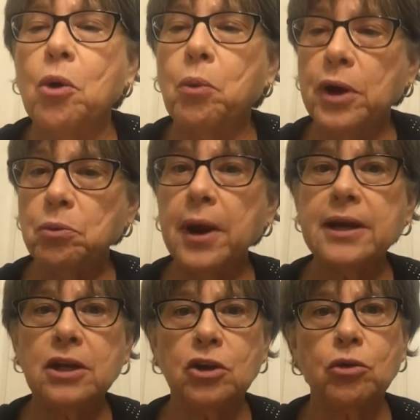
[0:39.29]
One way
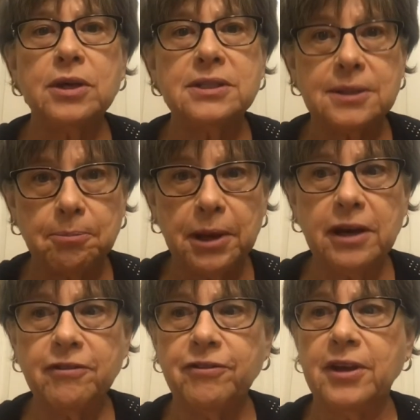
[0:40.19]
to increase the
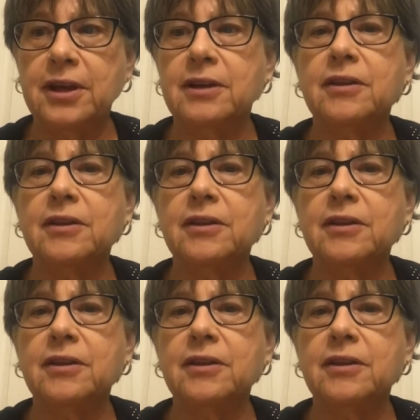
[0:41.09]
benefit